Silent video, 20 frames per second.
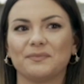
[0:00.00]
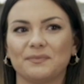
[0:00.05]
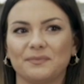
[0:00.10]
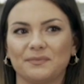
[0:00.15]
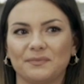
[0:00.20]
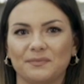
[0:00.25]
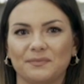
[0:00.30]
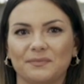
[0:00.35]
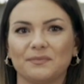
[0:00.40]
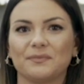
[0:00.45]

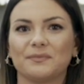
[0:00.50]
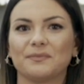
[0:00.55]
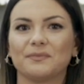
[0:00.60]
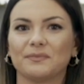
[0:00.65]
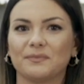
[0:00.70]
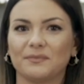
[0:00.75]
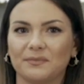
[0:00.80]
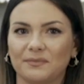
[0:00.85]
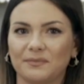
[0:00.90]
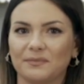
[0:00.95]

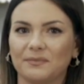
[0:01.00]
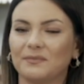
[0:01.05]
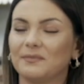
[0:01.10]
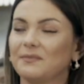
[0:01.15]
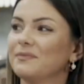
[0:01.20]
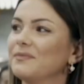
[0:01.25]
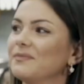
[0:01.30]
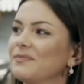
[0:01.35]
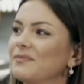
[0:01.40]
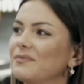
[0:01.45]

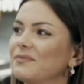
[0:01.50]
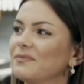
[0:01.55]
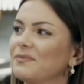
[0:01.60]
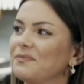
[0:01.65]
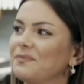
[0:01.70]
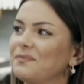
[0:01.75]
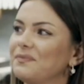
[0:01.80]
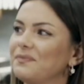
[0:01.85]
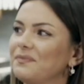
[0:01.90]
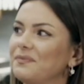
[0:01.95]

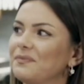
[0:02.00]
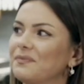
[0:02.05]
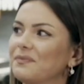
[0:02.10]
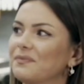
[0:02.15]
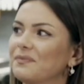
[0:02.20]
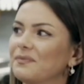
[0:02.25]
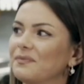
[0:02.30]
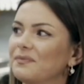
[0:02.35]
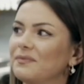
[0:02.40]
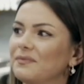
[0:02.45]

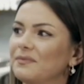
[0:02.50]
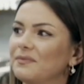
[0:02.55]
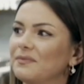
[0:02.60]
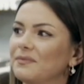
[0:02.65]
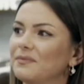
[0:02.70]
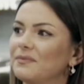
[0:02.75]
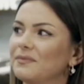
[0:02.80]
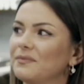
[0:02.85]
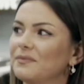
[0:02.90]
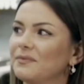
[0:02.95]

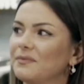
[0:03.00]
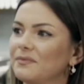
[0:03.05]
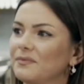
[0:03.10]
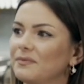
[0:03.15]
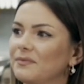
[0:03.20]
This person isn't speaking.